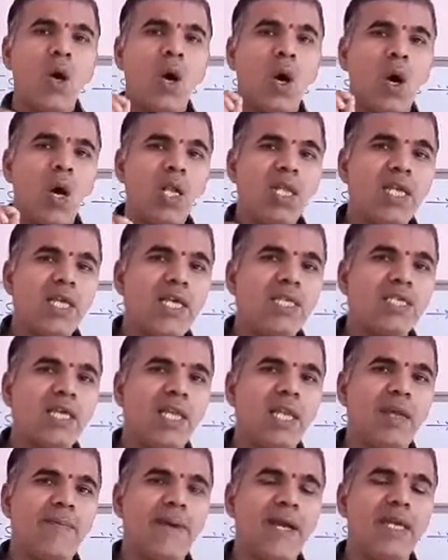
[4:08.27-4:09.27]
All these
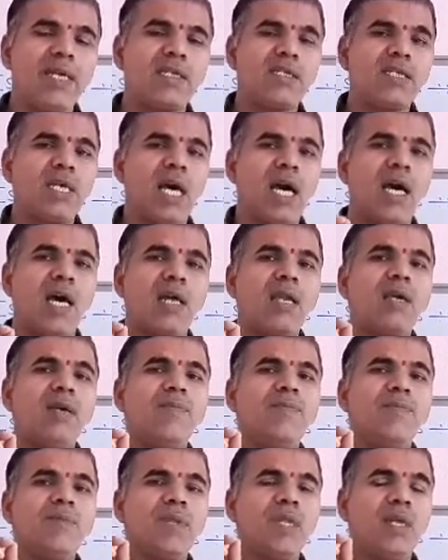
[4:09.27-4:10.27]
elements are